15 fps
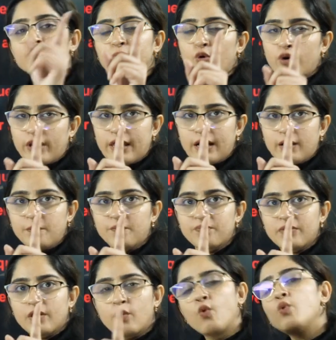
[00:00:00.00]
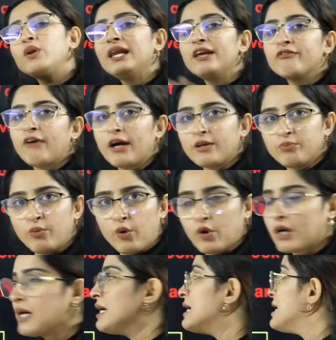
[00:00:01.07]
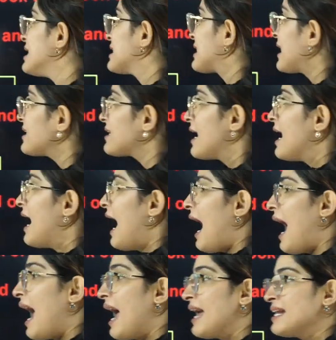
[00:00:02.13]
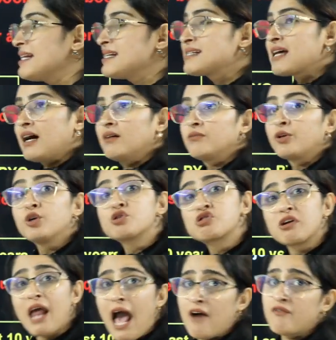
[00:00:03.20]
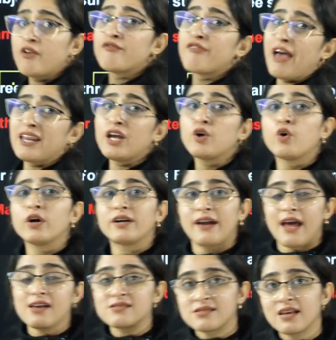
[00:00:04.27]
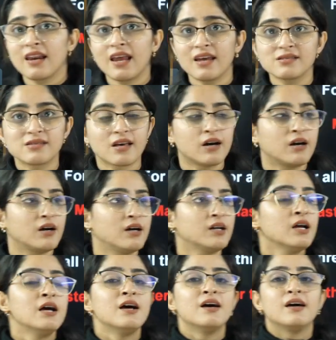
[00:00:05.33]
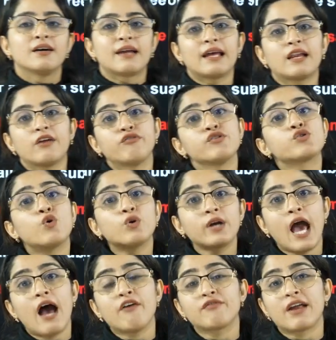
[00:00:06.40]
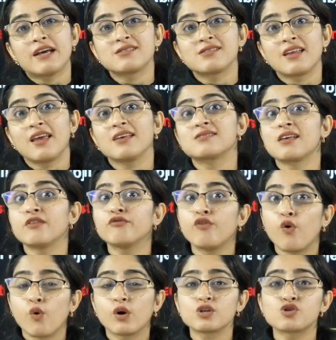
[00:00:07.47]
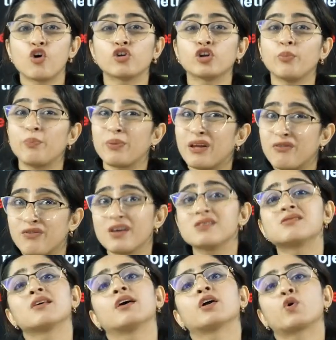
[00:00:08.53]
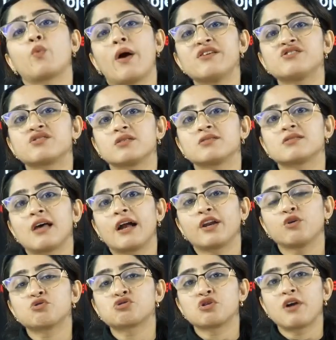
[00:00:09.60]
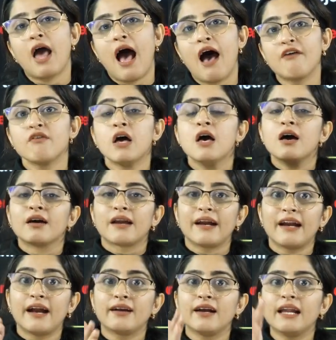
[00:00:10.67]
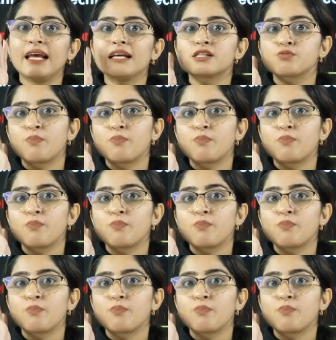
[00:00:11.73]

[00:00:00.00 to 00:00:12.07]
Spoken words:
book here, only one book, right? And you should have a very good test series here, right? If you don't have test series, then focus on the previous year questions that you should have, right? At least